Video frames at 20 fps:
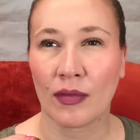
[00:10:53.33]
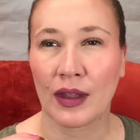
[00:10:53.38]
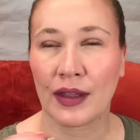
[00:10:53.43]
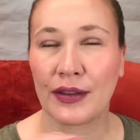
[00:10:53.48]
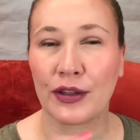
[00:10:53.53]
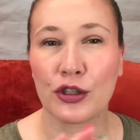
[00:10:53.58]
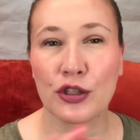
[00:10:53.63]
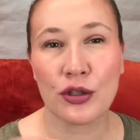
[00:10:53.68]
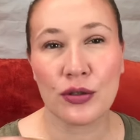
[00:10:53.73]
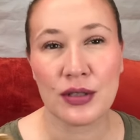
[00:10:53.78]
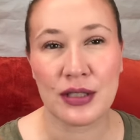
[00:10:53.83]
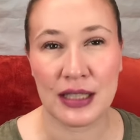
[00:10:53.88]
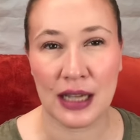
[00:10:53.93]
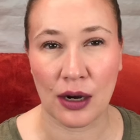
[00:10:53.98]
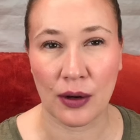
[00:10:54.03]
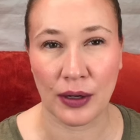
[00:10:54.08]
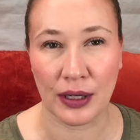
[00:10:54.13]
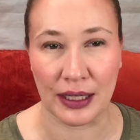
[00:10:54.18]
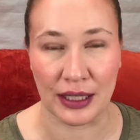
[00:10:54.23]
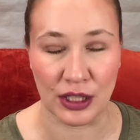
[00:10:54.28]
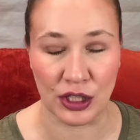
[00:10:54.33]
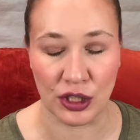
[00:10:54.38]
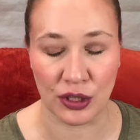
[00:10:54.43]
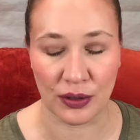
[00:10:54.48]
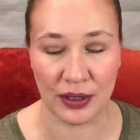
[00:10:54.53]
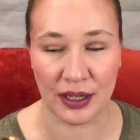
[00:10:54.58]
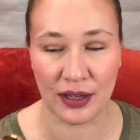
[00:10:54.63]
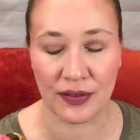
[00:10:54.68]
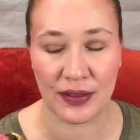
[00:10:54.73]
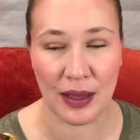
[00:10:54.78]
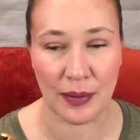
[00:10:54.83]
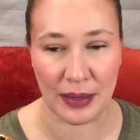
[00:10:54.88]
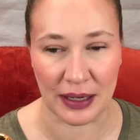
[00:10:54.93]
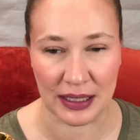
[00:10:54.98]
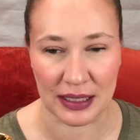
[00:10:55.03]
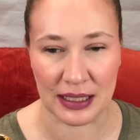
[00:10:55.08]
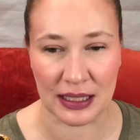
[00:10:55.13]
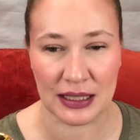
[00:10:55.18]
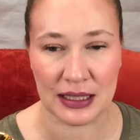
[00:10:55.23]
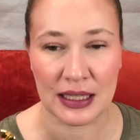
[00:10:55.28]
there's no sourness to it if that makes
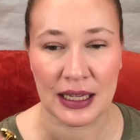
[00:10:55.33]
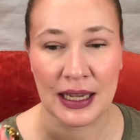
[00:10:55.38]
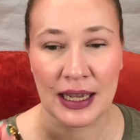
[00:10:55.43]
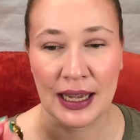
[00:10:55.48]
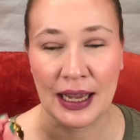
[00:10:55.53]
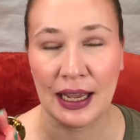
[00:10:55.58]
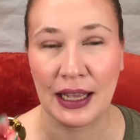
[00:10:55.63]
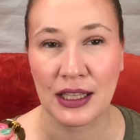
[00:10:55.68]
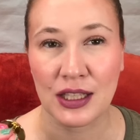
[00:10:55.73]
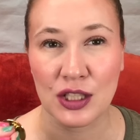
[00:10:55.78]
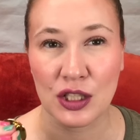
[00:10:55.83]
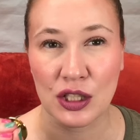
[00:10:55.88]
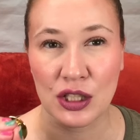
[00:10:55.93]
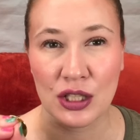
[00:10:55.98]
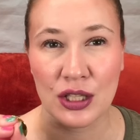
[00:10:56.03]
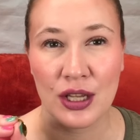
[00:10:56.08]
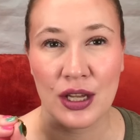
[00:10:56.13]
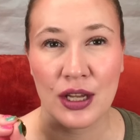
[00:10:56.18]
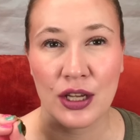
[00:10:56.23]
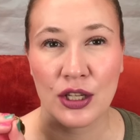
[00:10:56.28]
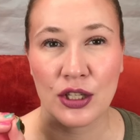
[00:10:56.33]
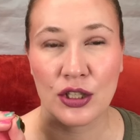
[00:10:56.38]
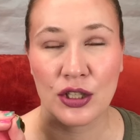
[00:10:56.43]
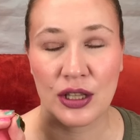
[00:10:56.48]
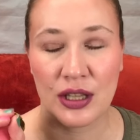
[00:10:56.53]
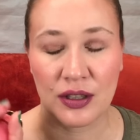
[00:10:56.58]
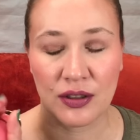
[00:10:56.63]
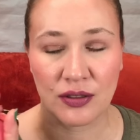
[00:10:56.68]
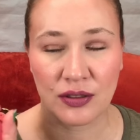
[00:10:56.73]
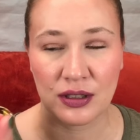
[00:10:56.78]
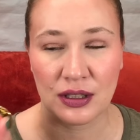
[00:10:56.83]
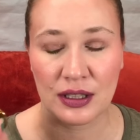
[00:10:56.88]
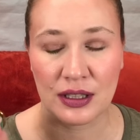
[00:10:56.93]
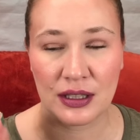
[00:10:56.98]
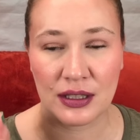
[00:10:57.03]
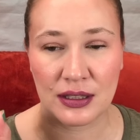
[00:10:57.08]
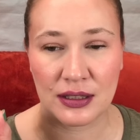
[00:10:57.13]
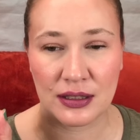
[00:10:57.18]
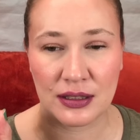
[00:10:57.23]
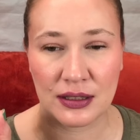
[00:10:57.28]
sense it's the
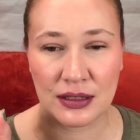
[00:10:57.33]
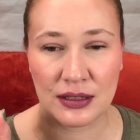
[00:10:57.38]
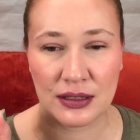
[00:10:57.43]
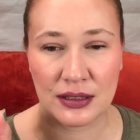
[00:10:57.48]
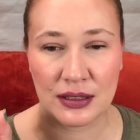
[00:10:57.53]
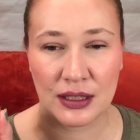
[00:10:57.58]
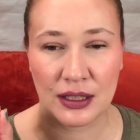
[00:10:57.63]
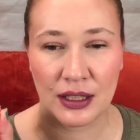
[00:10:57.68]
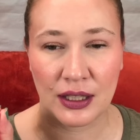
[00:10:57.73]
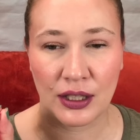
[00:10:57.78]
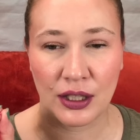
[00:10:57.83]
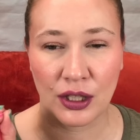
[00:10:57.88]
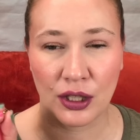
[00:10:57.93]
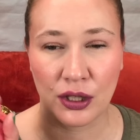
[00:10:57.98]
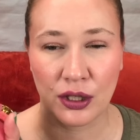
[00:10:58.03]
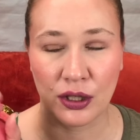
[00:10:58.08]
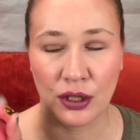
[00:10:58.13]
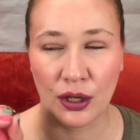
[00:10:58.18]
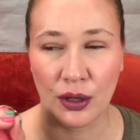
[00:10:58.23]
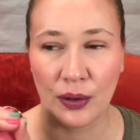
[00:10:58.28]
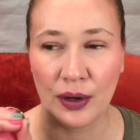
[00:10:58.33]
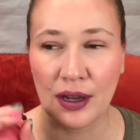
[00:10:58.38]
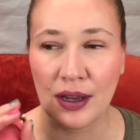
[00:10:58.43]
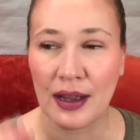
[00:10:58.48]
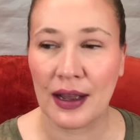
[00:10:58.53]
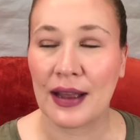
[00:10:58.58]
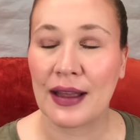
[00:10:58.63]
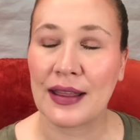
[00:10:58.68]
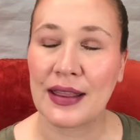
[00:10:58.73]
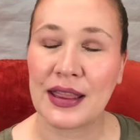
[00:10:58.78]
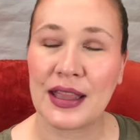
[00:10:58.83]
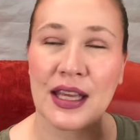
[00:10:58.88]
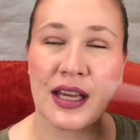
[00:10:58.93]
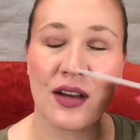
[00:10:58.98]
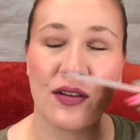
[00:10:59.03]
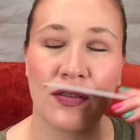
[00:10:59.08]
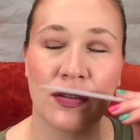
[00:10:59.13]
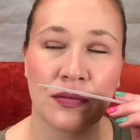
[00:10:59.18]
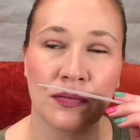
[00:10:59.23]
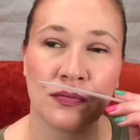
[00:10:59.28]
you know think
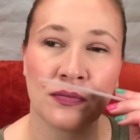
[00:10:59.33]
of